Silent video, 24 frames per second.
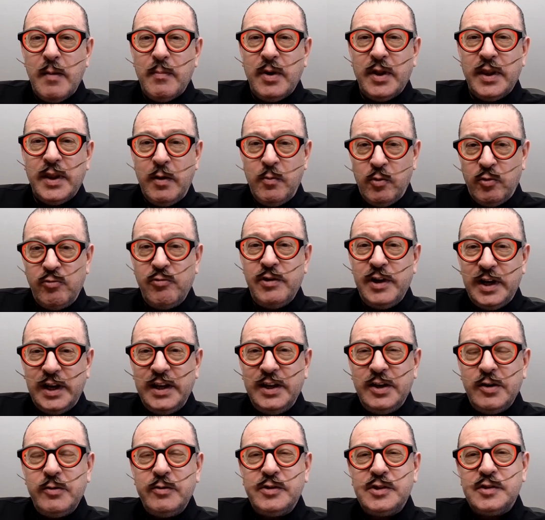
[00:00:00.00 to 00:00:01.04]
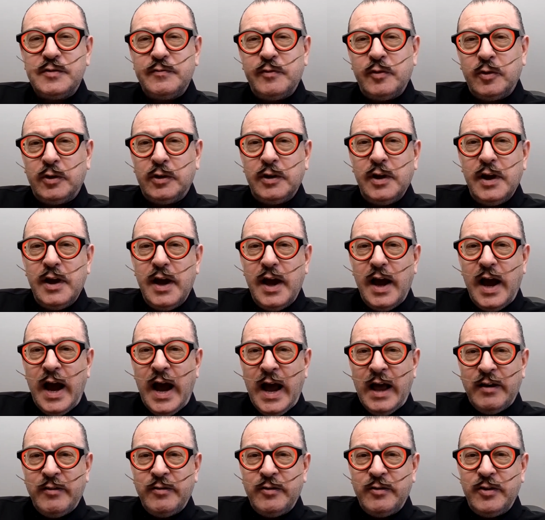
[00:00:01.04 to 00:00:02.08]
But they were really useful
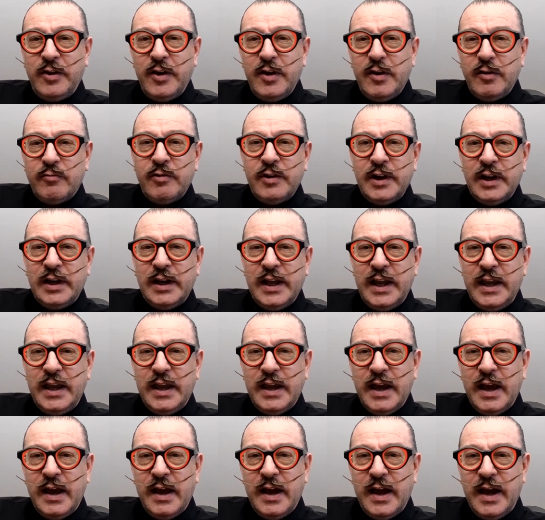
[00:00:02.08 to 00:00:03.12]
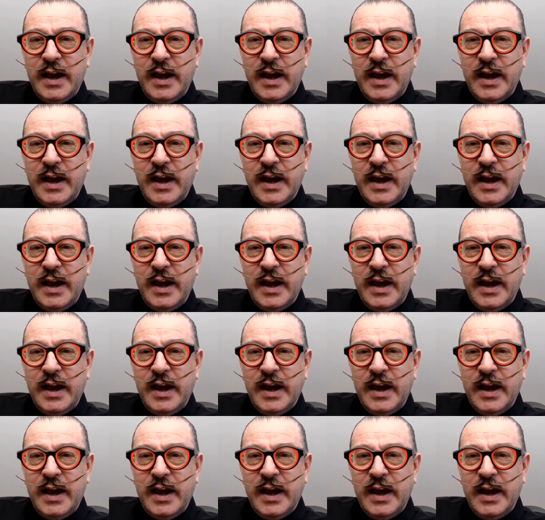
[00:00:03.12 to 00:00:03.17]
and really